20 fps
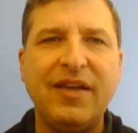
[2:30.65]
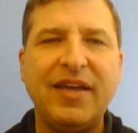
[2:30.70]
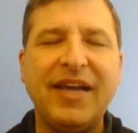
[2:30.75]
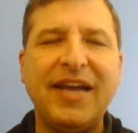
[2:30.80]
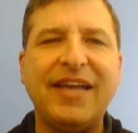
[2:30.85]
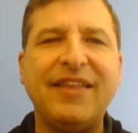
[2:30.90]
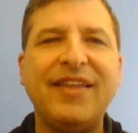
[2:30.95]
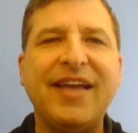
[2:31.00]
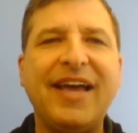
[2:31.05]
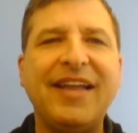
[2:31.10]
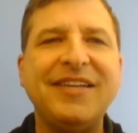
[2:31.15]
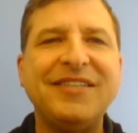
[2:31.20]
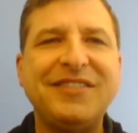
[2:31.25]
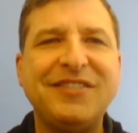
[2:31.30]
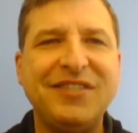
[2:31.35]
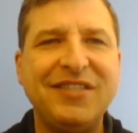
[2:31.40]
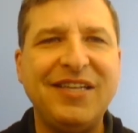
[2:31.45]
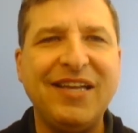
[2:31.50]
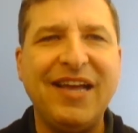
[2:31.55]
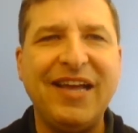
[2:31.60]
And that is
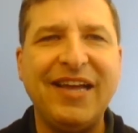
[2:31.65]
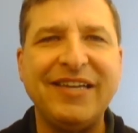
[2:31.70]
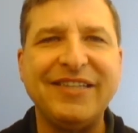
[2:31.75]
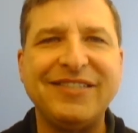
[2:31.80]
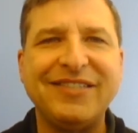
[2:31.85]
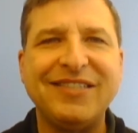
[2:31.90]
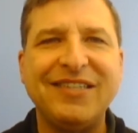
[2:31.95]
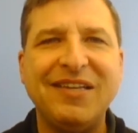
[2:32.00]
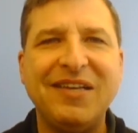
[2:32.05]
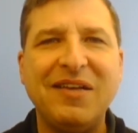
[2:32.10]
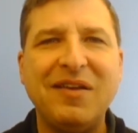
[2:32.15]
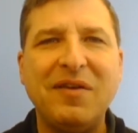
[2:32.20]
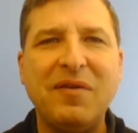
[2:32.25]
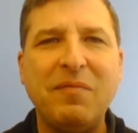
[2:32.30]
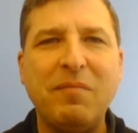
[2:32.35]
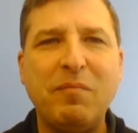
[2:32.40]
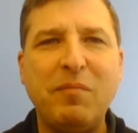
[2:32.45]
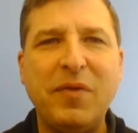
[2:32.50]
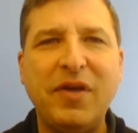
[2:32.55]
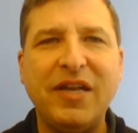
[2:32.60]
today's
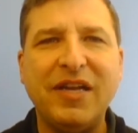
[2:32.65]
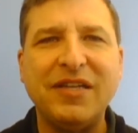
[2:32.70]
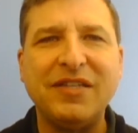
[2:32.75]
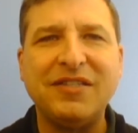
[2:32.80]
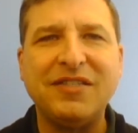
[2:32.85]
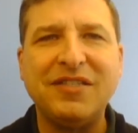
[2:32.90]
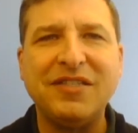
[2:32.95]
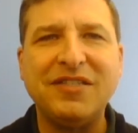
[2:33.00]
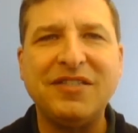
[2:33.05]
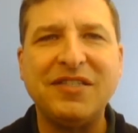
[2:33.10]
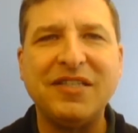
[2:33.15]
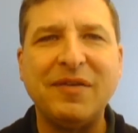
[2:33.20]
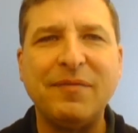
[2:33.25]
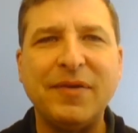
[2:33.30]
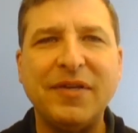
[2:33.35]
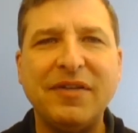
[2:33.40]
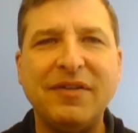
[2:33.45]
Minute to Slim It.